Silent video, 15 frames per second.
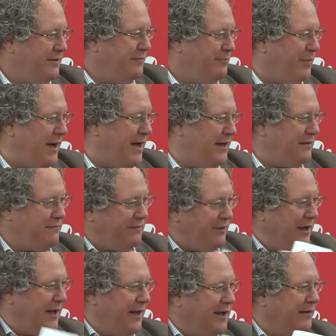but
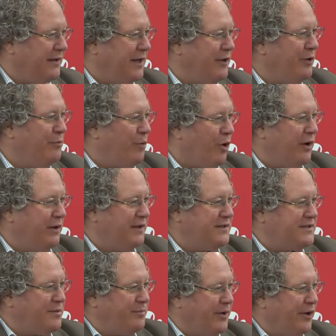thinking that you're morally
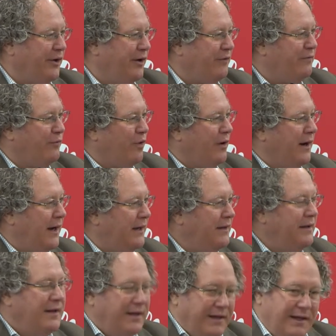superior for it,
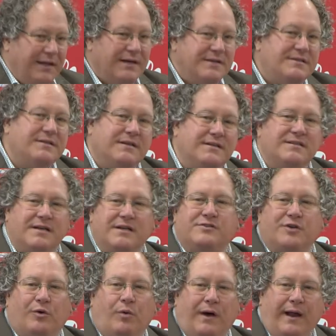is a
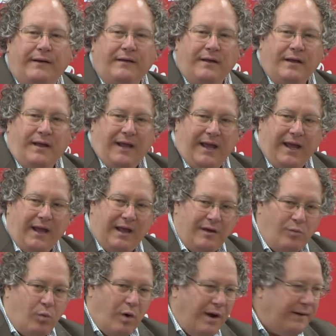central one and
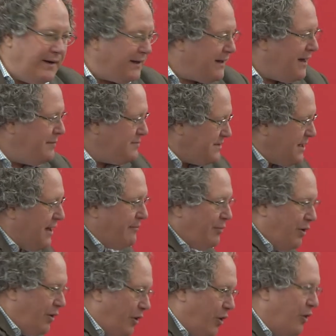one that comes up
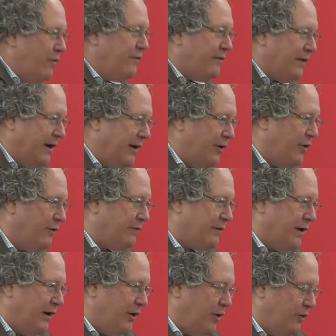over and over
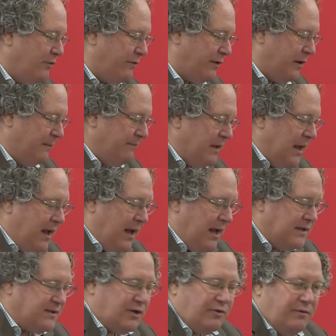and over.
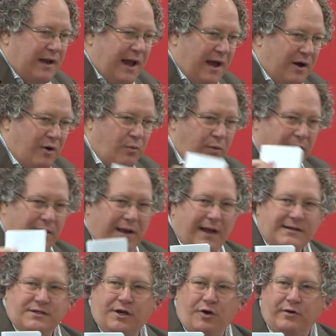And so now we'd
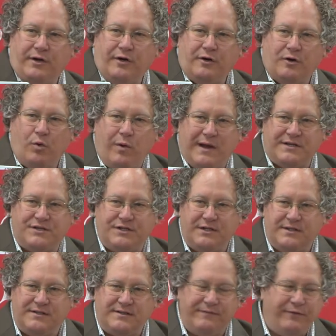like to go to your
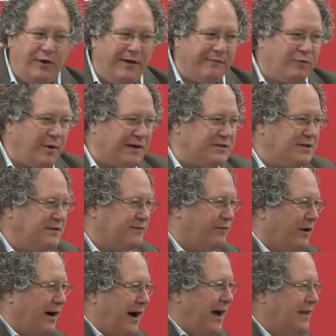questions. If you have questions
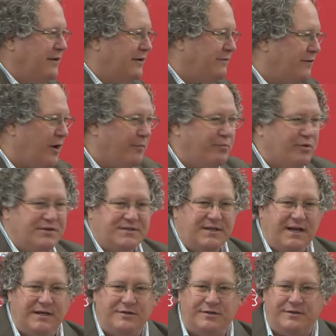for either of our
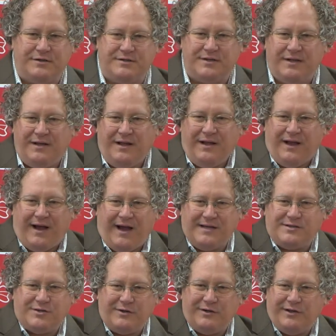presenters, I
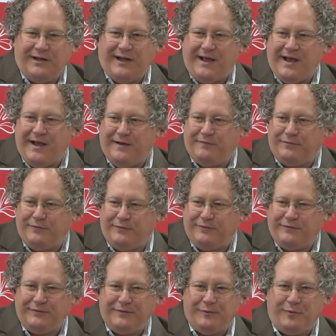certainly have
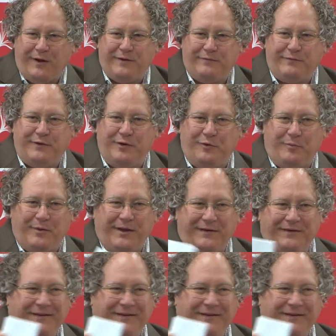quite a few, but